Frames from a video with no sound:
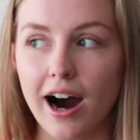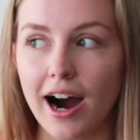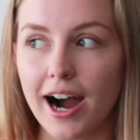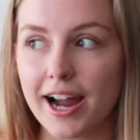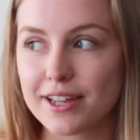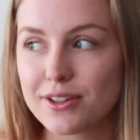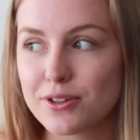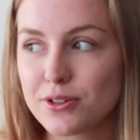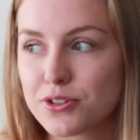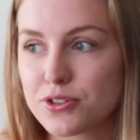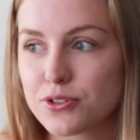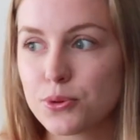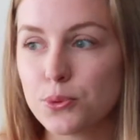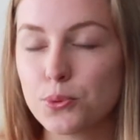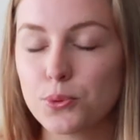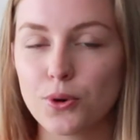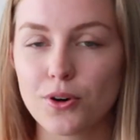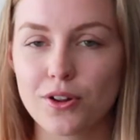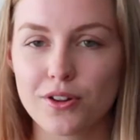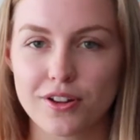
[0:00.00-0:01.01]
I used to
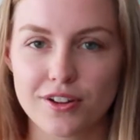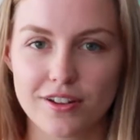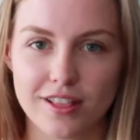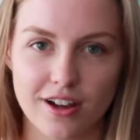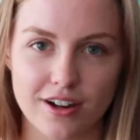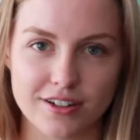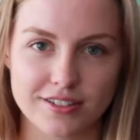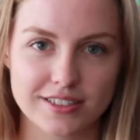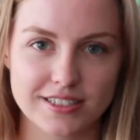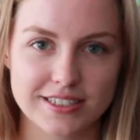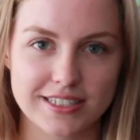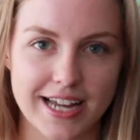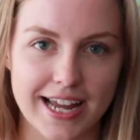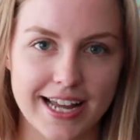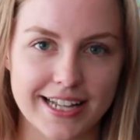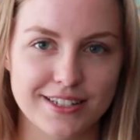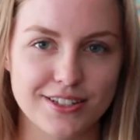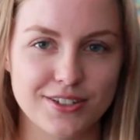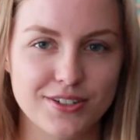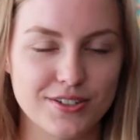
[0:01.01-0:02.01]
walk a lot
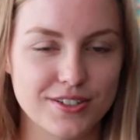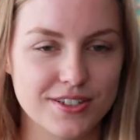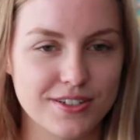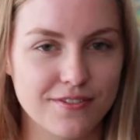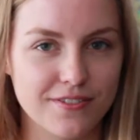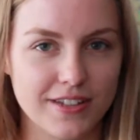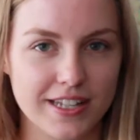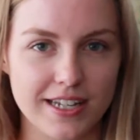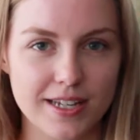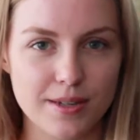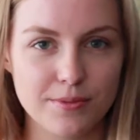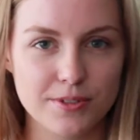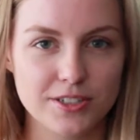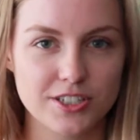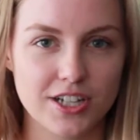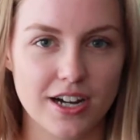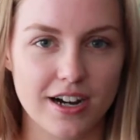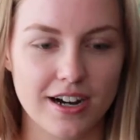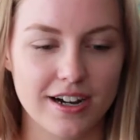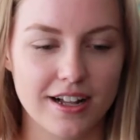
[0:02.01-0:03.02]
and use the Vélib,
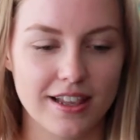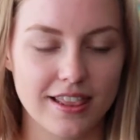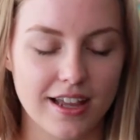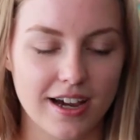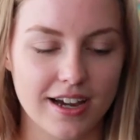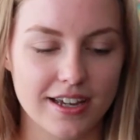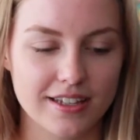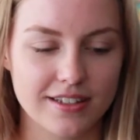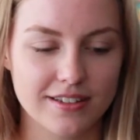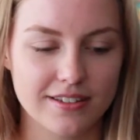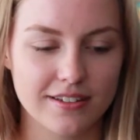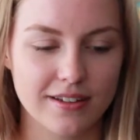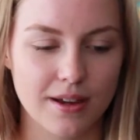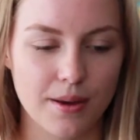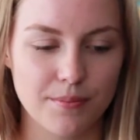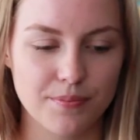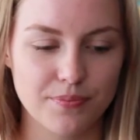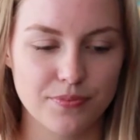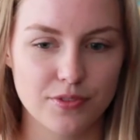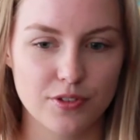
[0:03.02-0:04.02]
which are like
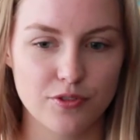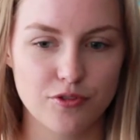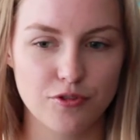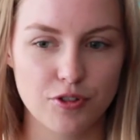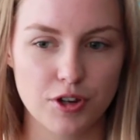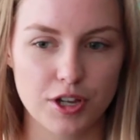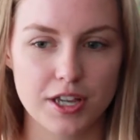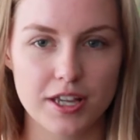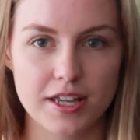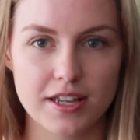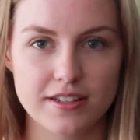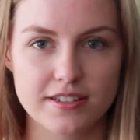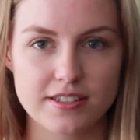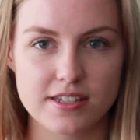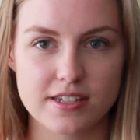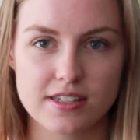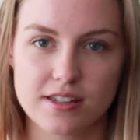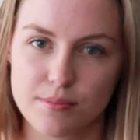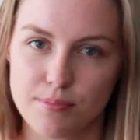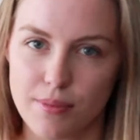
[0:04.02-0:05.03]
free
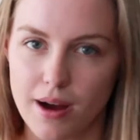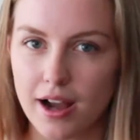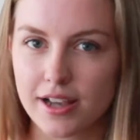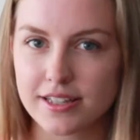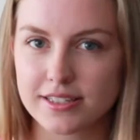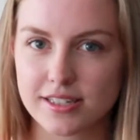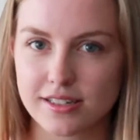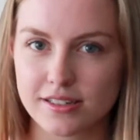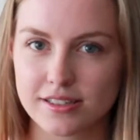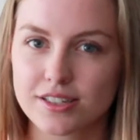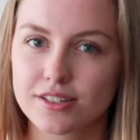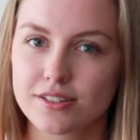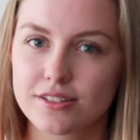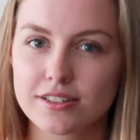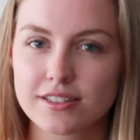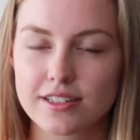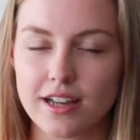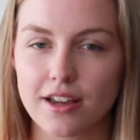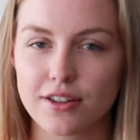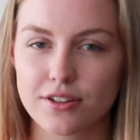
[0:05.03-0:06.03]
city
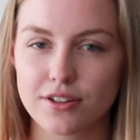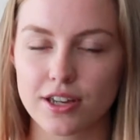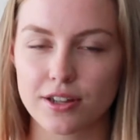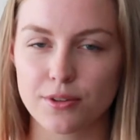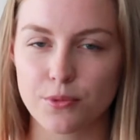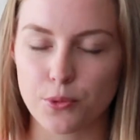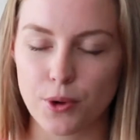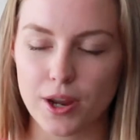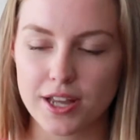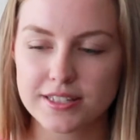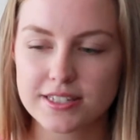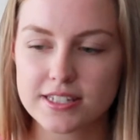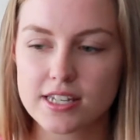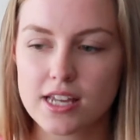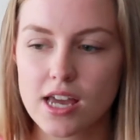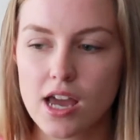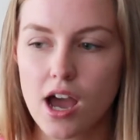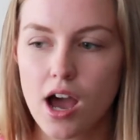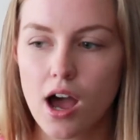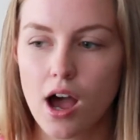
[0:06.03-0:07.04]
bicycle that you can
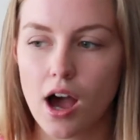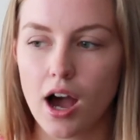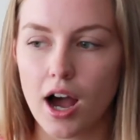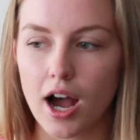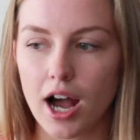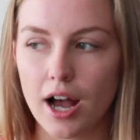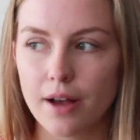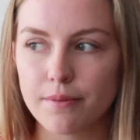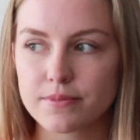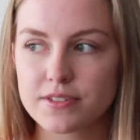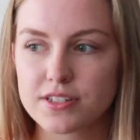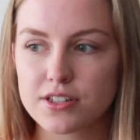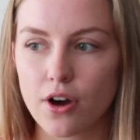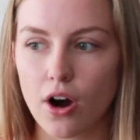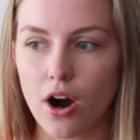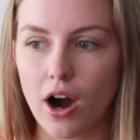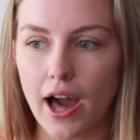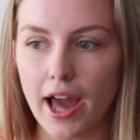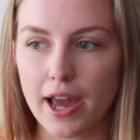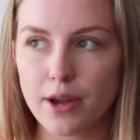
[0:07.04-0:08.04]
rent.
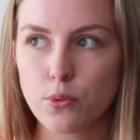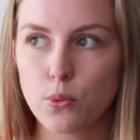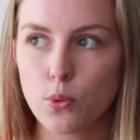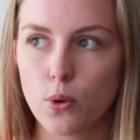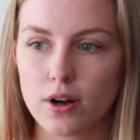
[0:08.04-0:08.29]
So I